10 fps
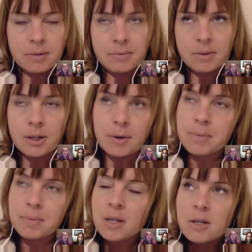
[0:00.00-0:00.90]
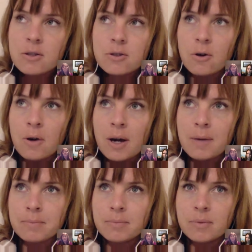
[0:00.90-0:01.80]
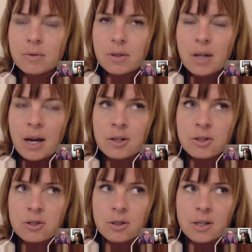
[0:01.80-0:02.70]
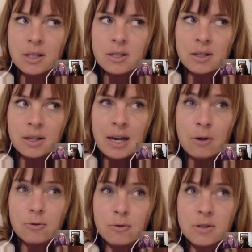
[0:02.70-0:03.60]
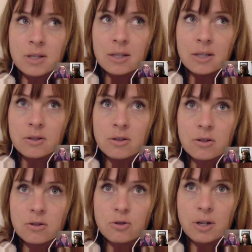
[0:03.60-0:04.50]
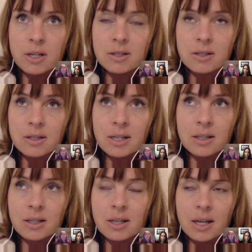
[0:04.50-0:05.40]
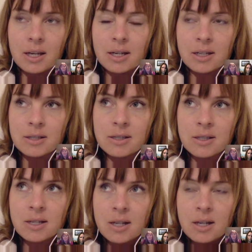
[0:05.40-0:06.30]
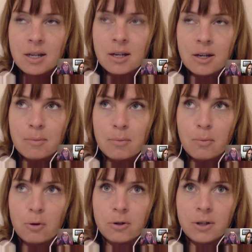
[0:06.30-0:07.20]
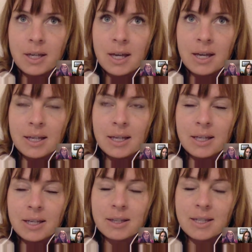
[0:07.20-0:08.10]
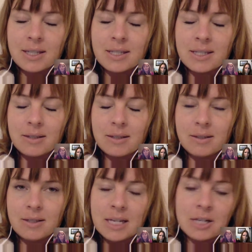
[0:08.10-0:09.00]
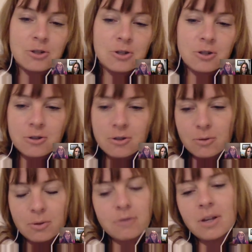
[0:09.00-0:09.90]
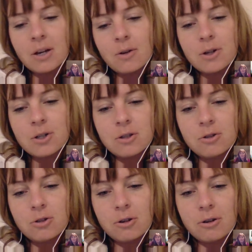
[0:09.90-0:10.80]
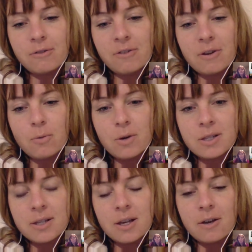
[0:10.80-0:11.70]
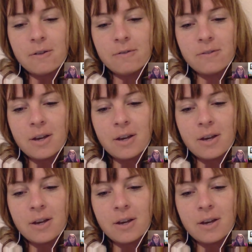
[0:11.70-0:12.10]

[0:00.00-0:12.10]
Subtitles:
anyway, so I'm kind of just looking into like how those things translate, and more looking at like the dangers or whatever that triggering event was of